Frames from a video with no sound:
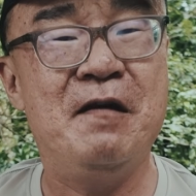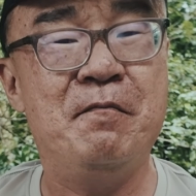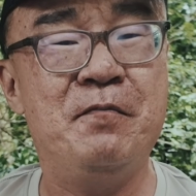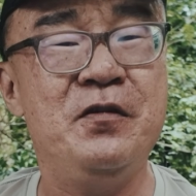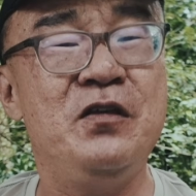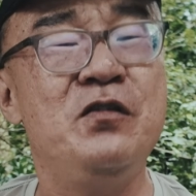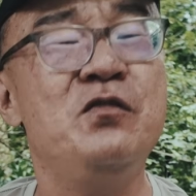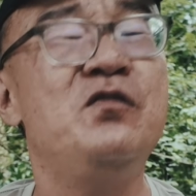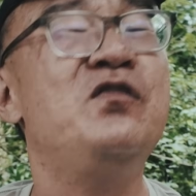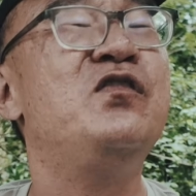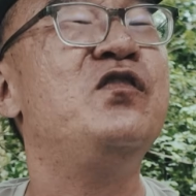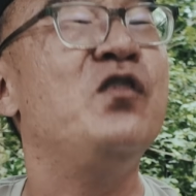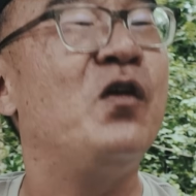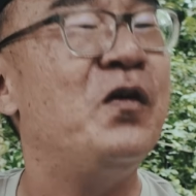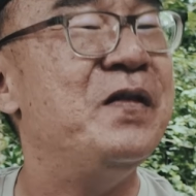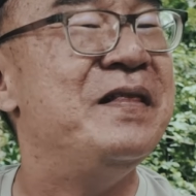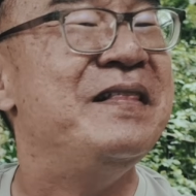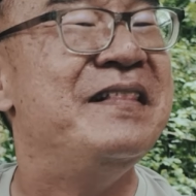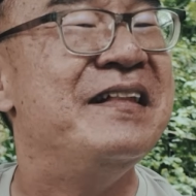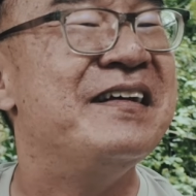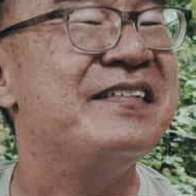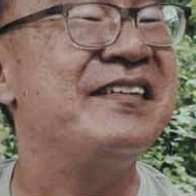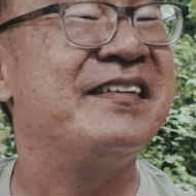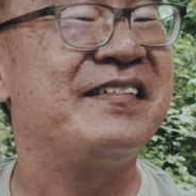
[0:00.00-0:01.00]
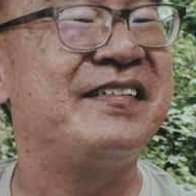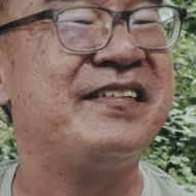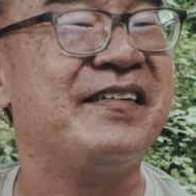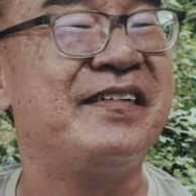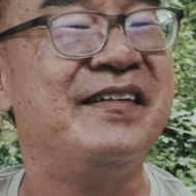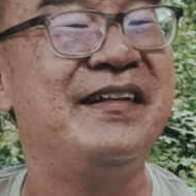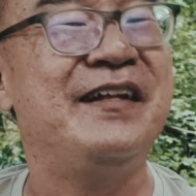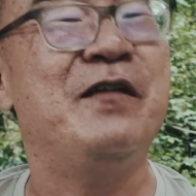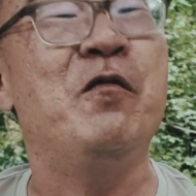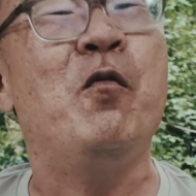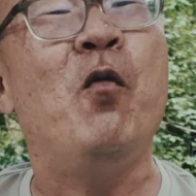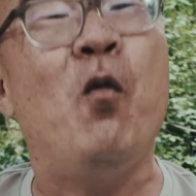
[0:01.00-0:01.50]
you don't
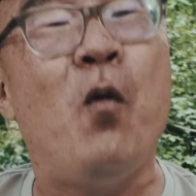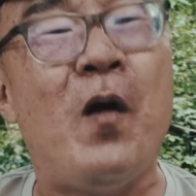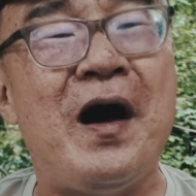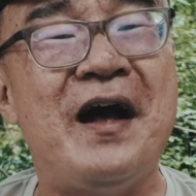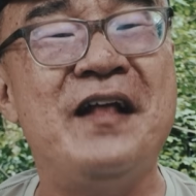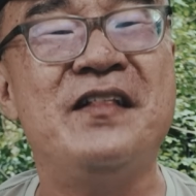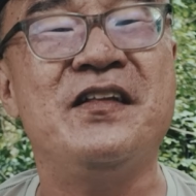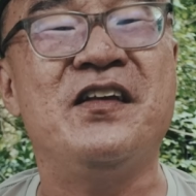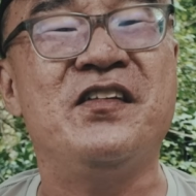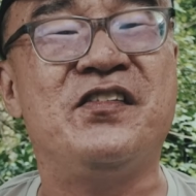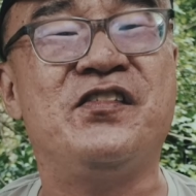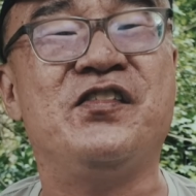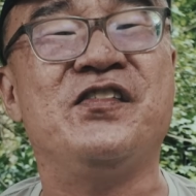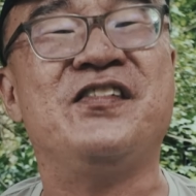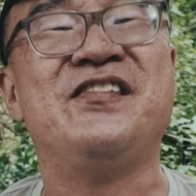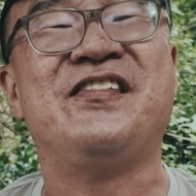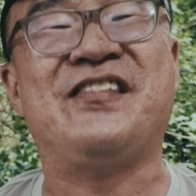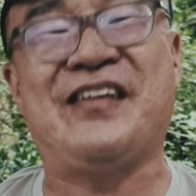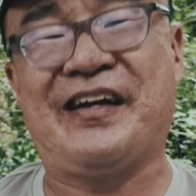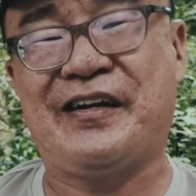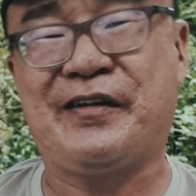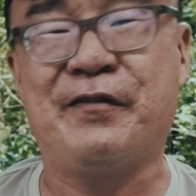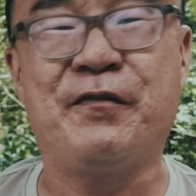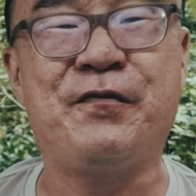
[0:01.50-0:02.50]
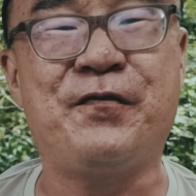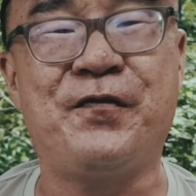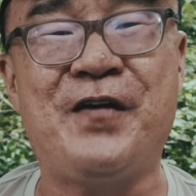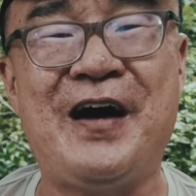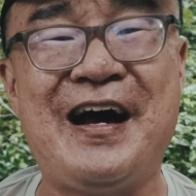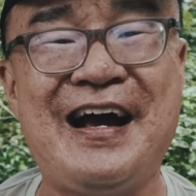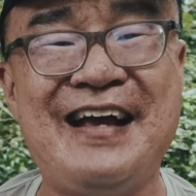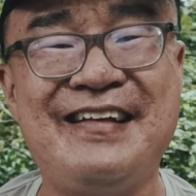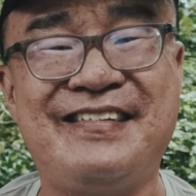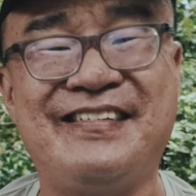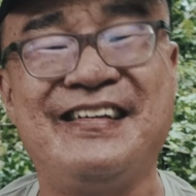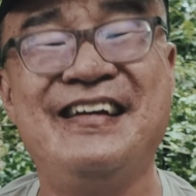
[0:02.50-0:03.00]
necessarily want to
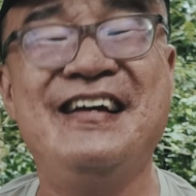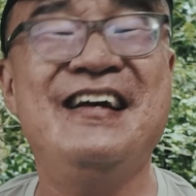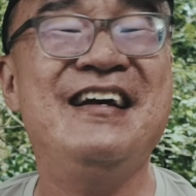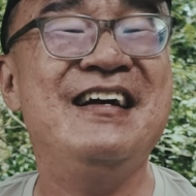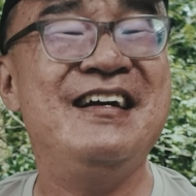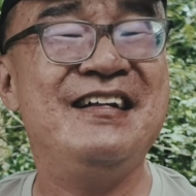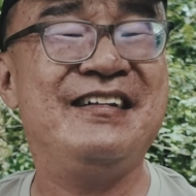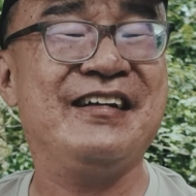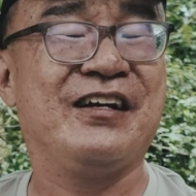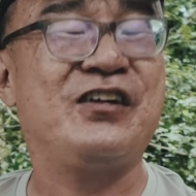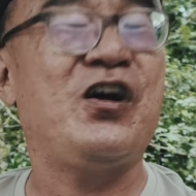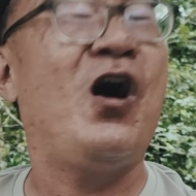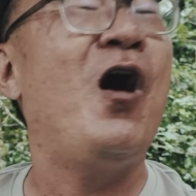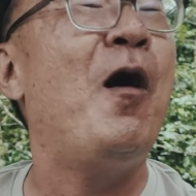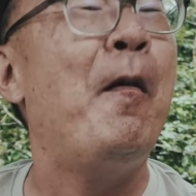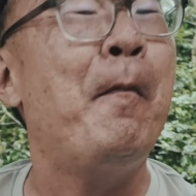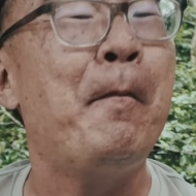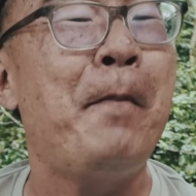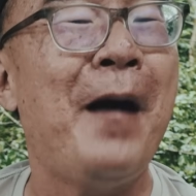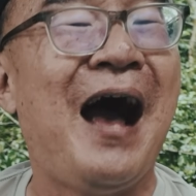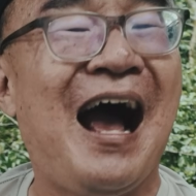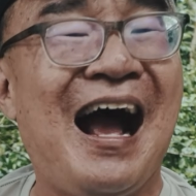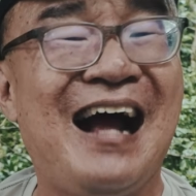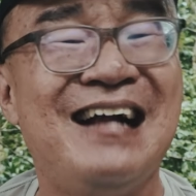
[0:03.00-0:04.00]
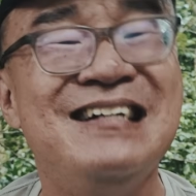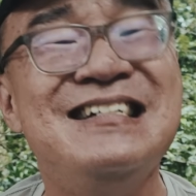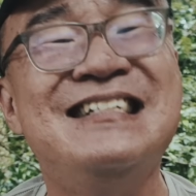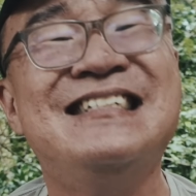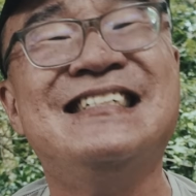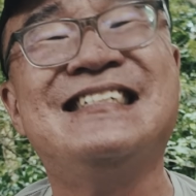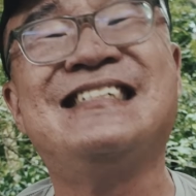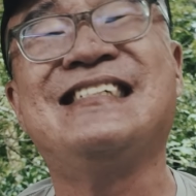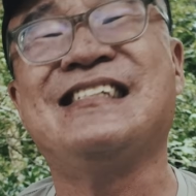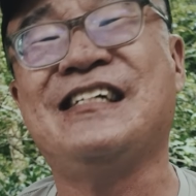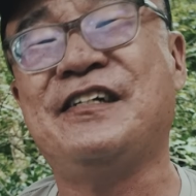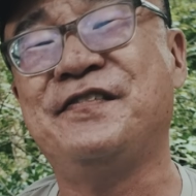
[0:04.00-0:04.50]
sacrifice the
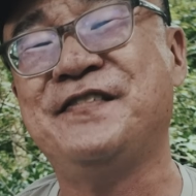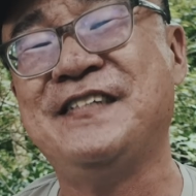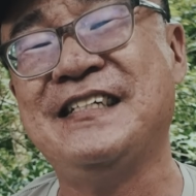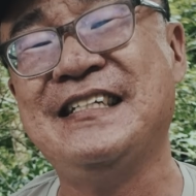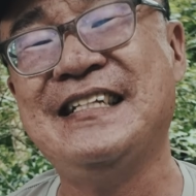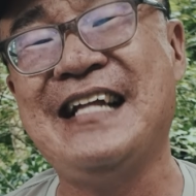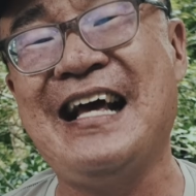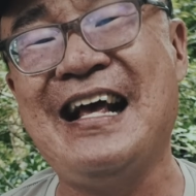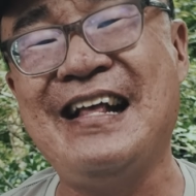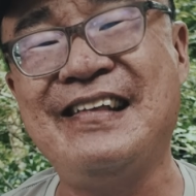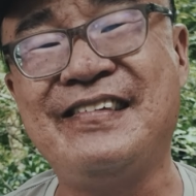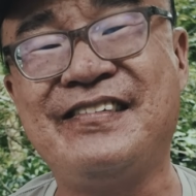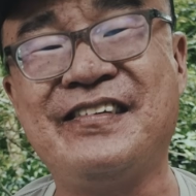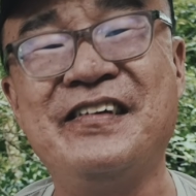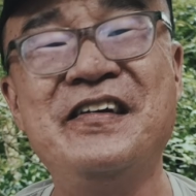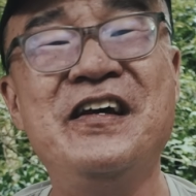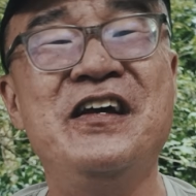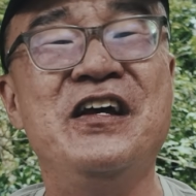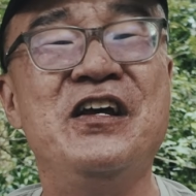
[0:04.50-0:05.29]
compactness of the lens,